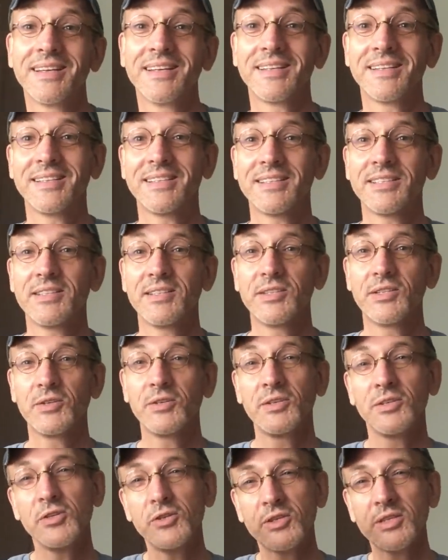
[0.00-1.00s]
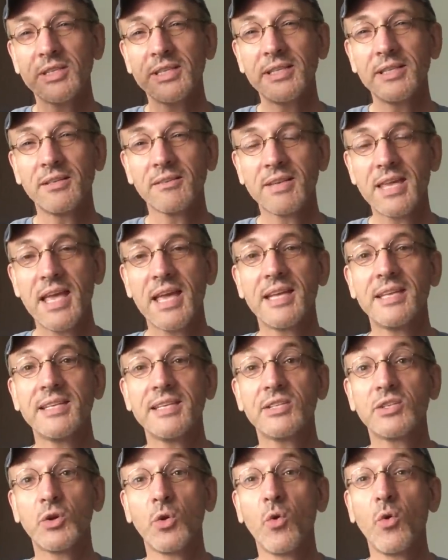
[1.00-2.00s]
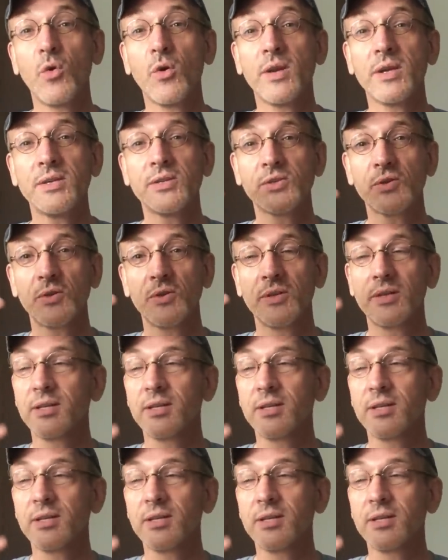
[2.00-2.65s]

uh, they're usually little candy toys or